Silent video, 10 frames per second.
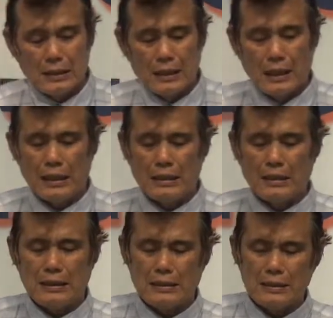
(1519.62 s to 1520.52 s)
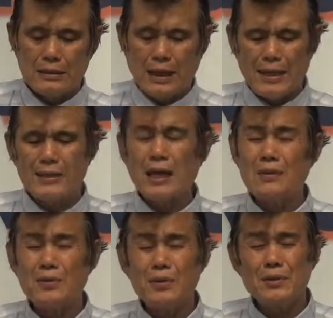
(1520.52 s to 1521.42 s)
And they
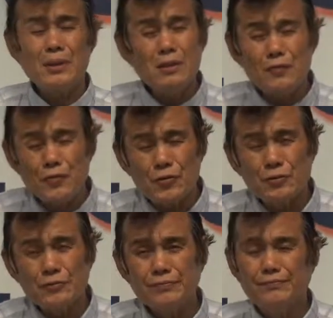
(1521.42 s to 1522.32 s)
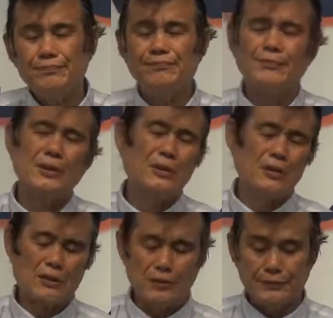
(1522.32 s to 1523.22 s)
gave a little food.
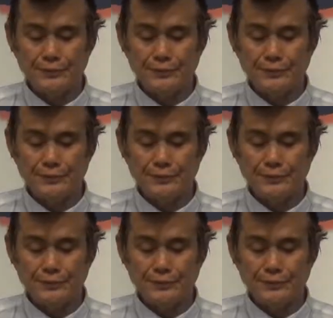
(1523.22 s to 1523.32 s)
Oh.